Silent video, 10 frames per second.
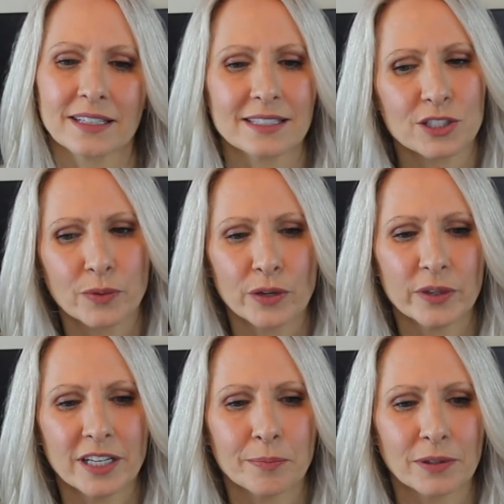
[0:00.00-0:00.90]
Because I just want to
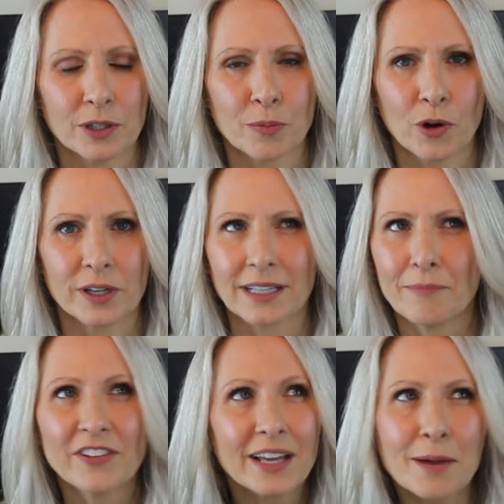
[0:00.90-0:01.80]
read up a little more.
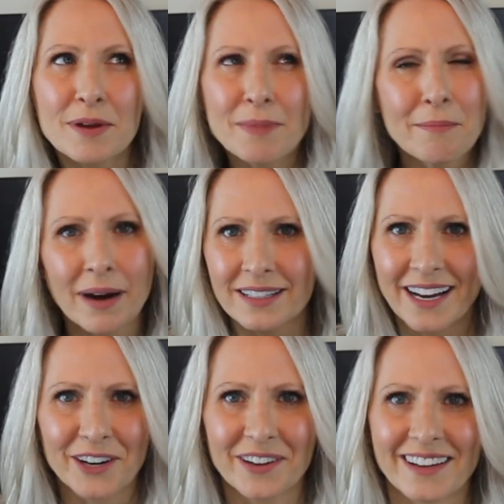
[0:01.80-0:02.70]
I feel like I'm in my money
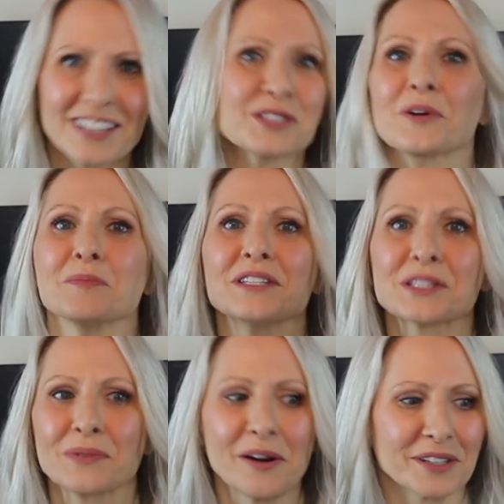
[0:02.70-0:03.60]
era and I just want to be
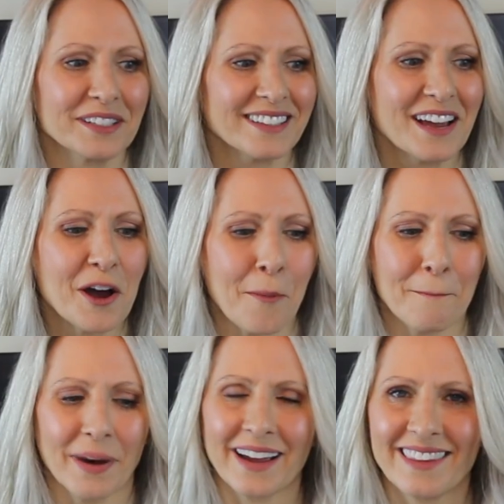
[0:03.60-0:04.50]
surrounded
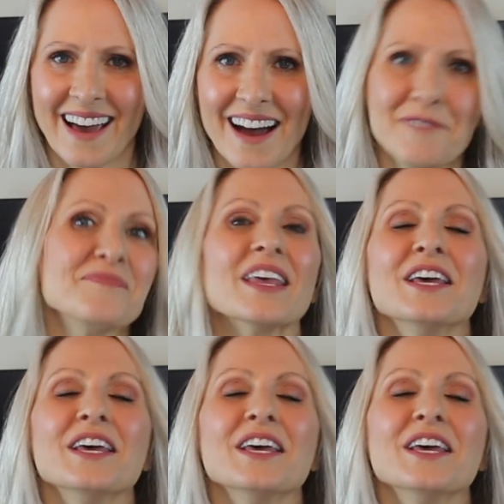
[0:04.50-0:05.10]
by that.